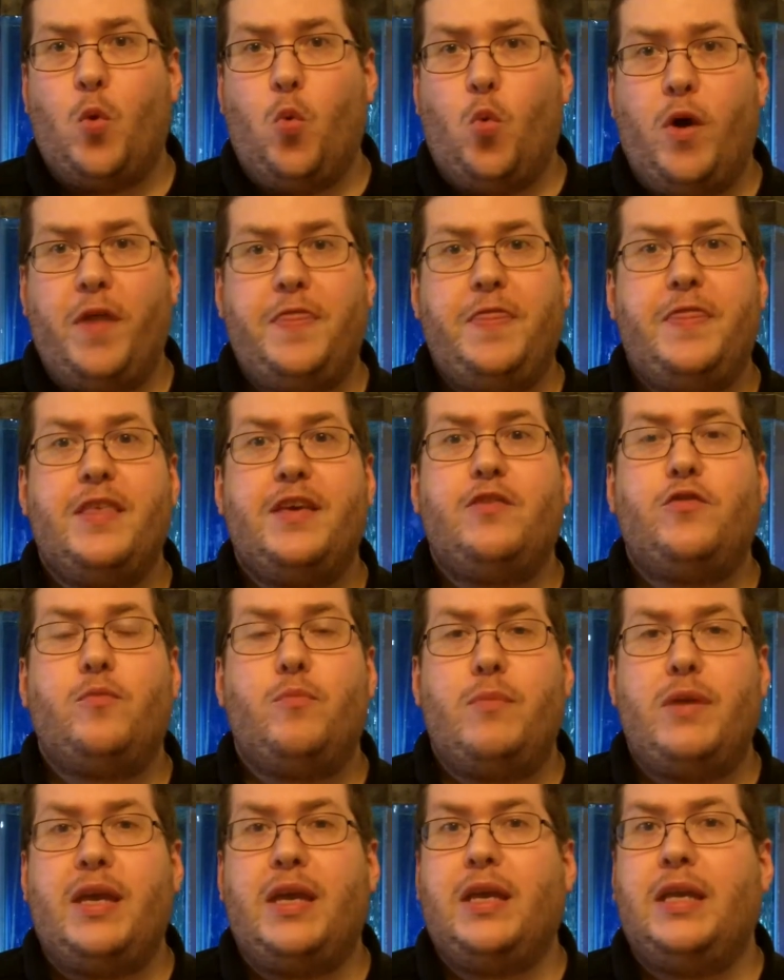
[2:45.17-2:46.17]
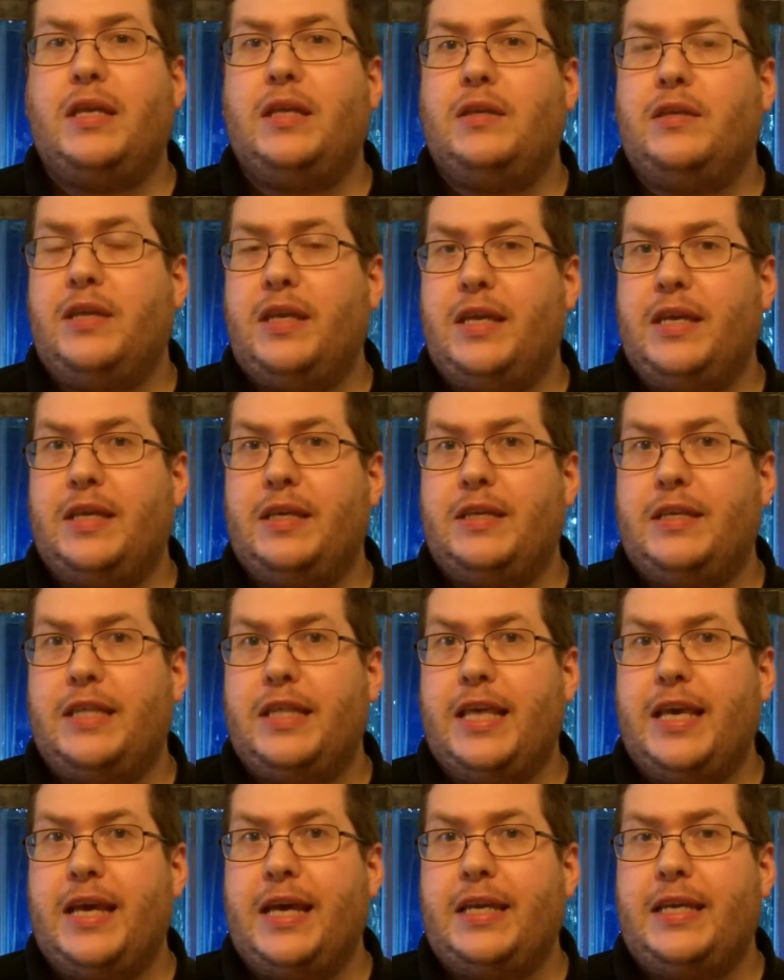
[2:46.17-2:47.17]
What this means is
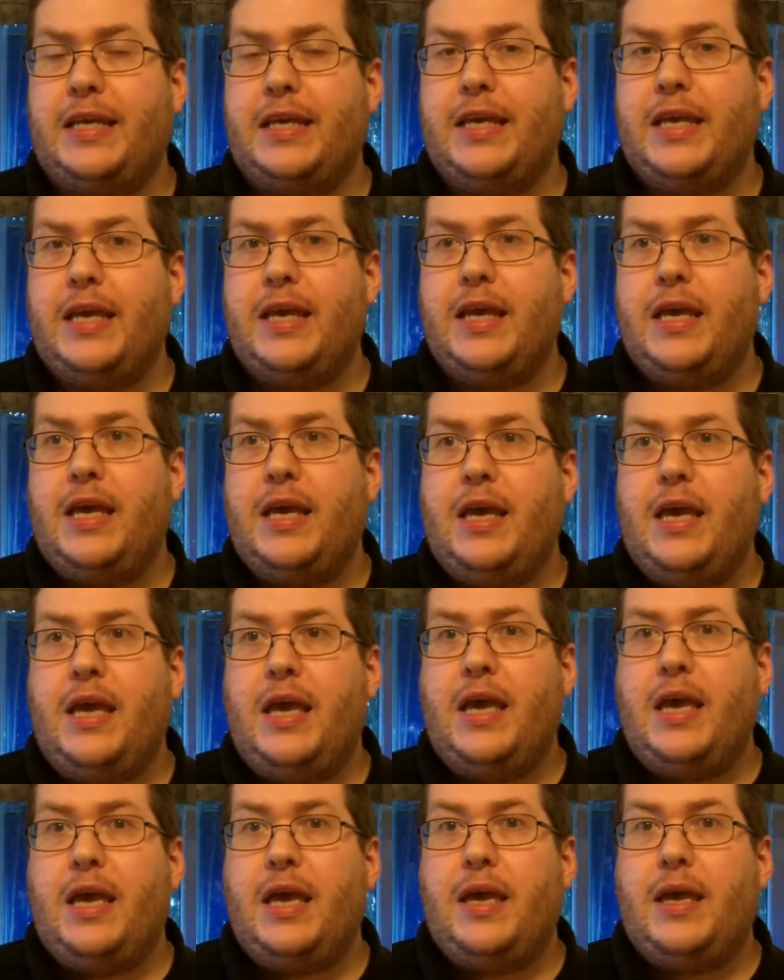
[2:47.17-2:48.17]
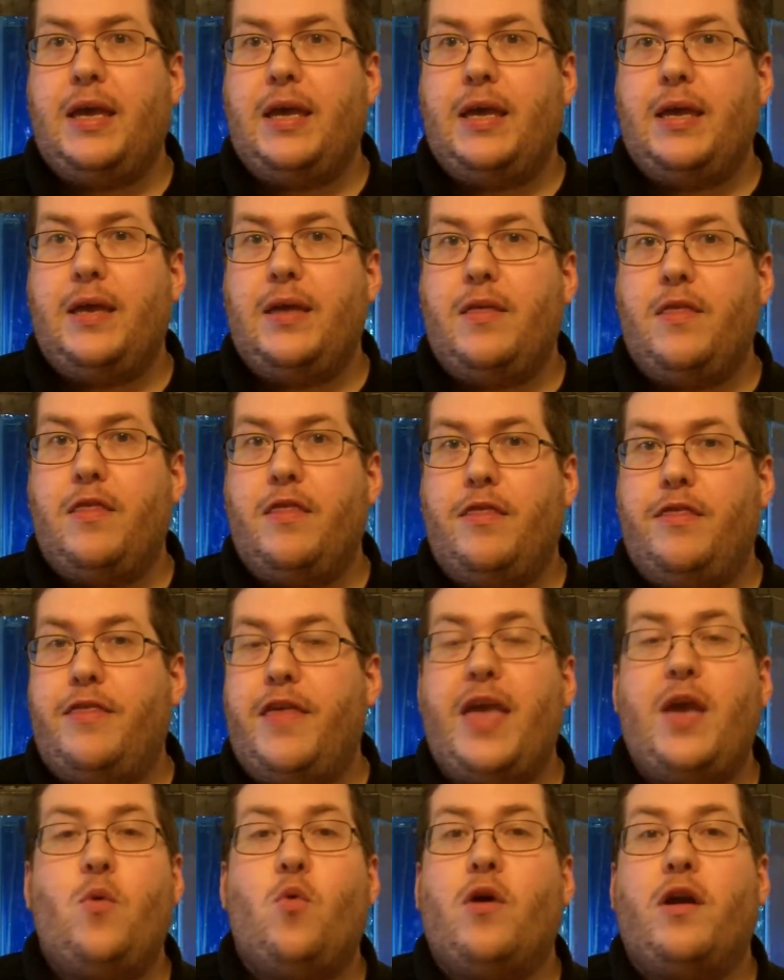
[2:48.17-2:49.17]
that
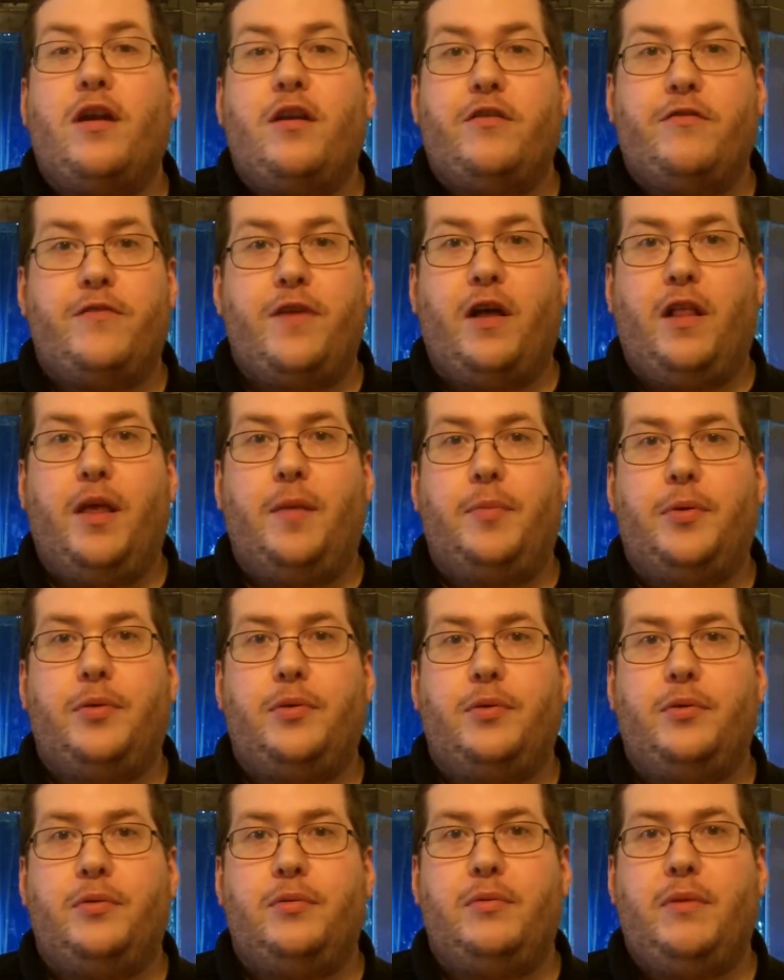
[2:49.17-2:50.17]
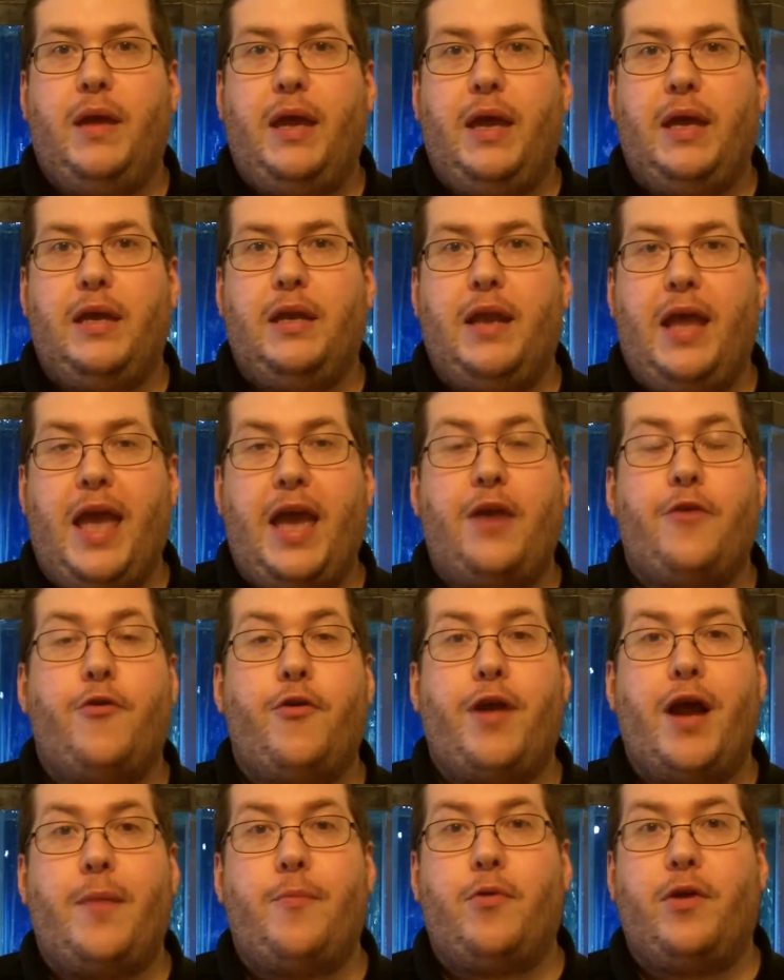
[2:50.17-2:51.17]
they want to develop an
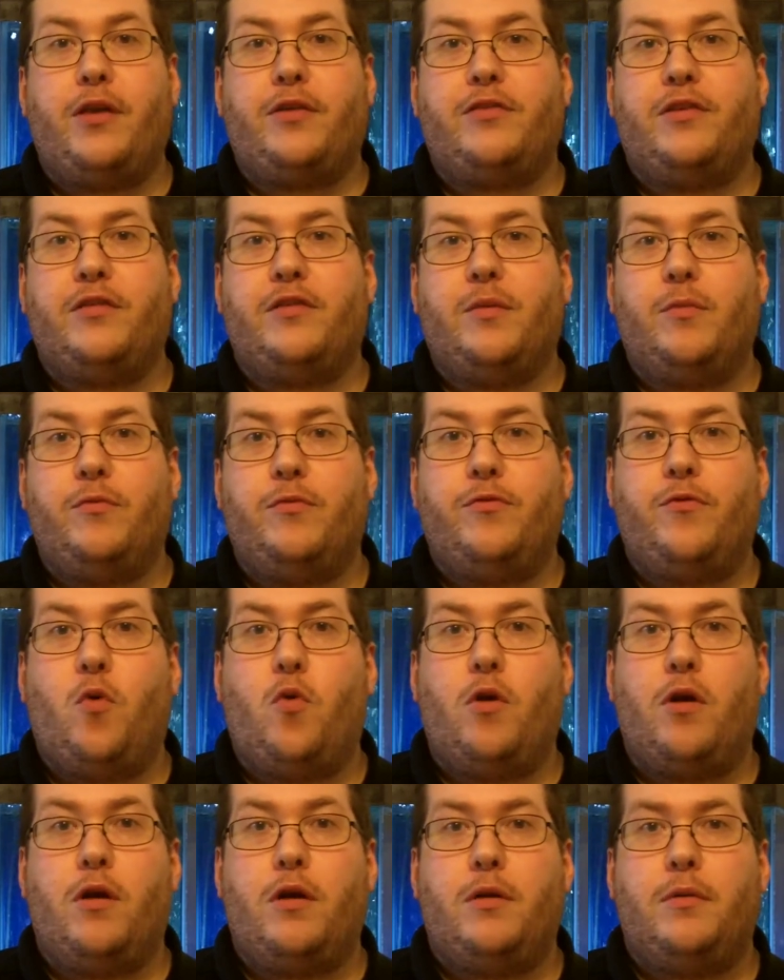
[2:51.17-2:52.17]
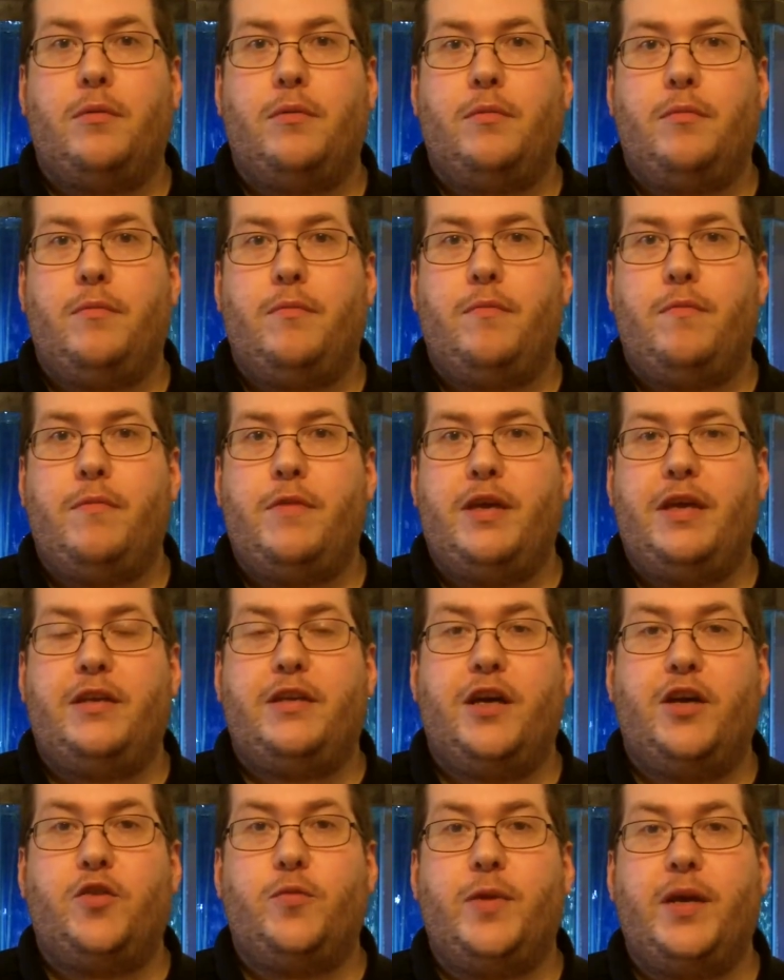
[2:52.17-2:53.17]
Android operating system for the
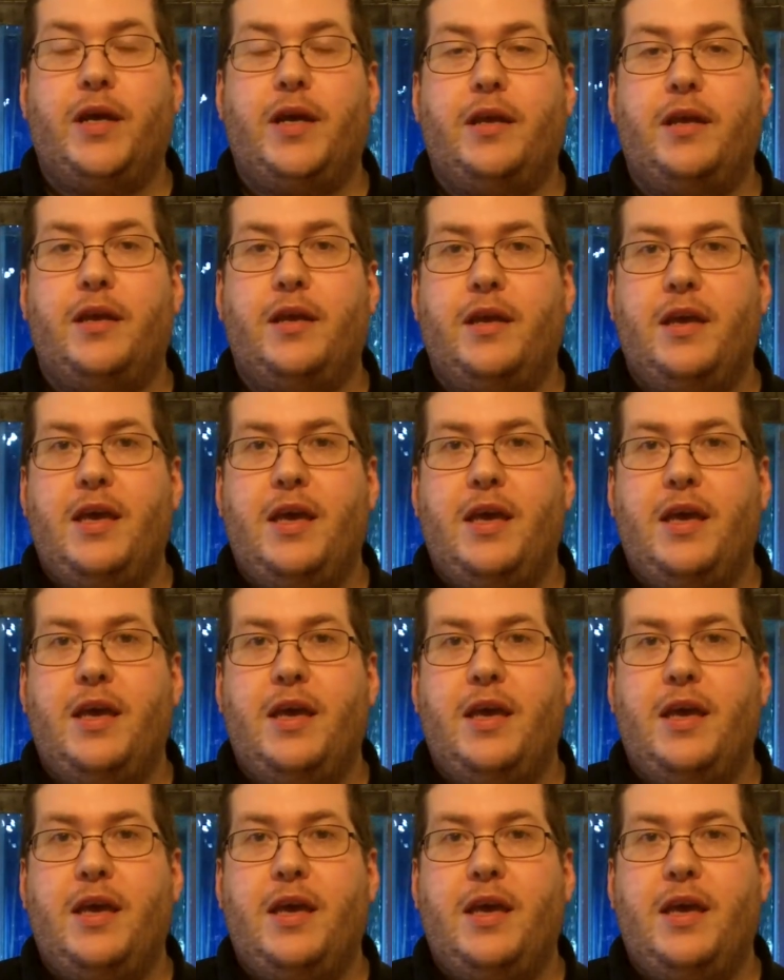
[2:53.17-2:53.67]
touchpad.